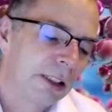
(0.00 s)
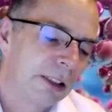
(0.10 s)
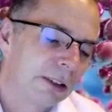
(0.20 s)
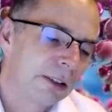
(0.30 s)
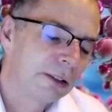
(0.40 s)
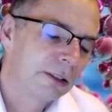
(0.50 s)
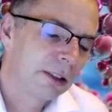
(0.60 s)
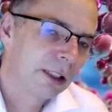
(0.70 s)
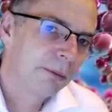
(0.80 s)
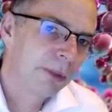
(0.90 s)
Yeah.
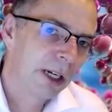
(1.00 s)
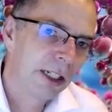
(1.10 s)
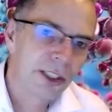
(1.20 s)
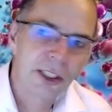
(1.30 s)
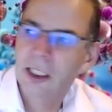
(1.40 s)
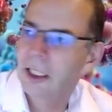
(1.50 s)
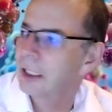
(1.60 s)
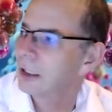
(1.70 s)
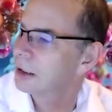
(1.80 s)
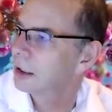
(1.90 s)
Embarrassingly,